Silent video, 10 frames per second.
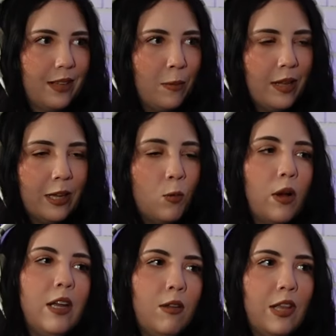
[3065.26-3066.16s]
I'll be like,
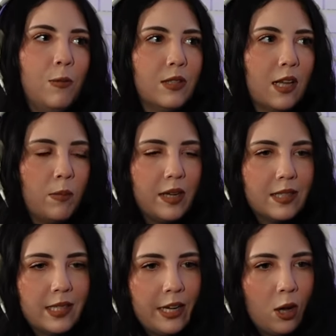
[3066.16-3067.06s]
"What do you think will sell?"
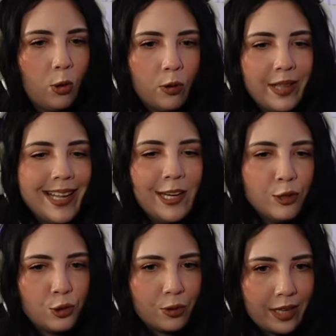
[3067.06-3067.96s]
because they know, they're in the
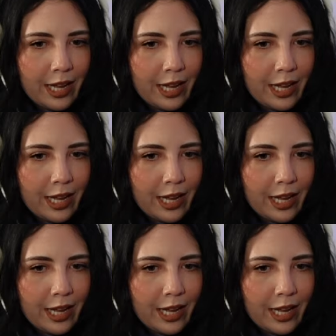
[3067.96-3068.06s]
industry.